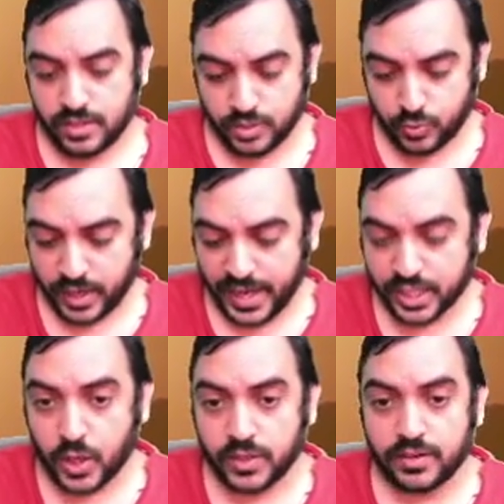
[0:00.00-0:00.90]
$1 lakh,
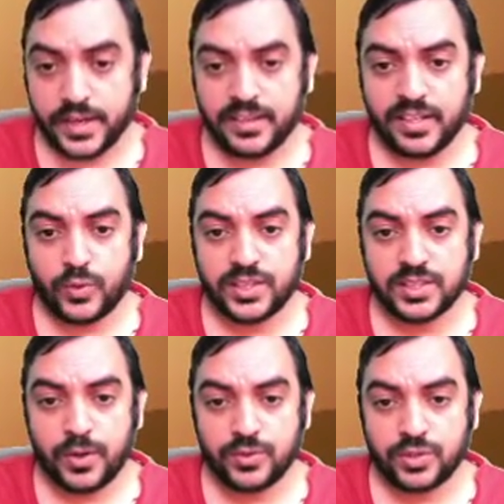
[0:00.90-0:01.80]
right? Invoice
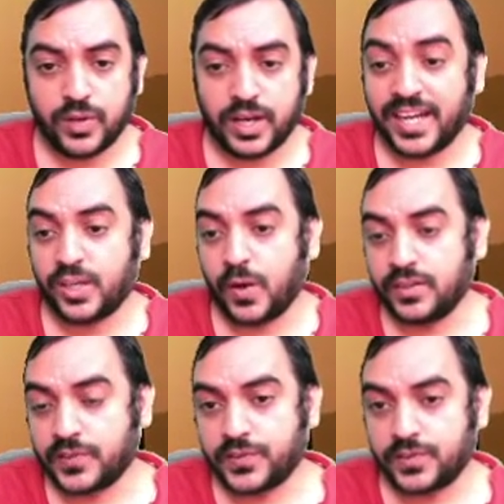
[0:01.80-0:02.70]
amount $1 lakh.
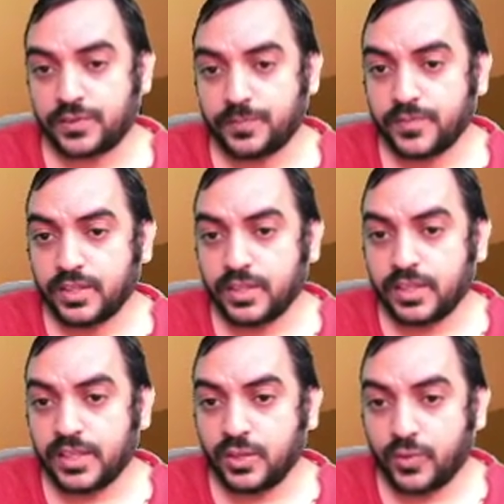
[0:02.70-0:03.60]

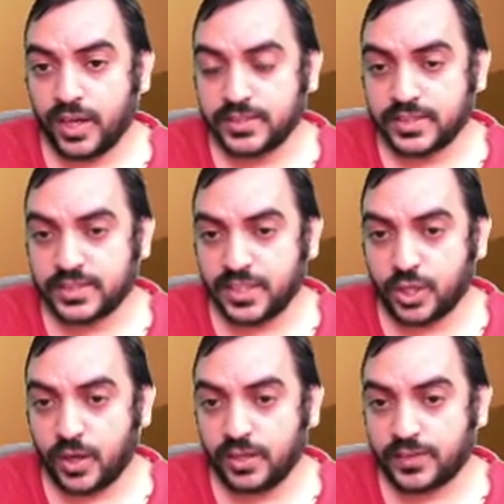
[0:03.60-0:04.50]
Invoice is in
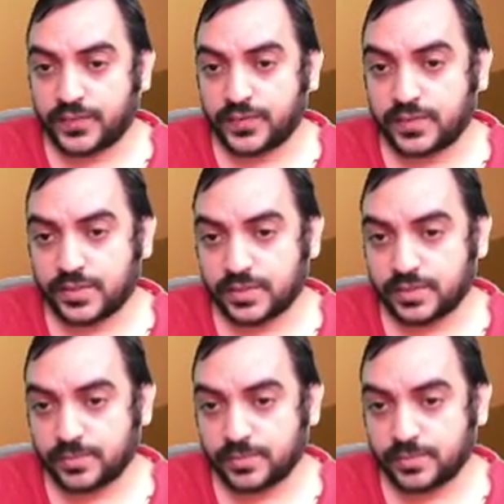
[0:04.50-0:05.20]
dollars.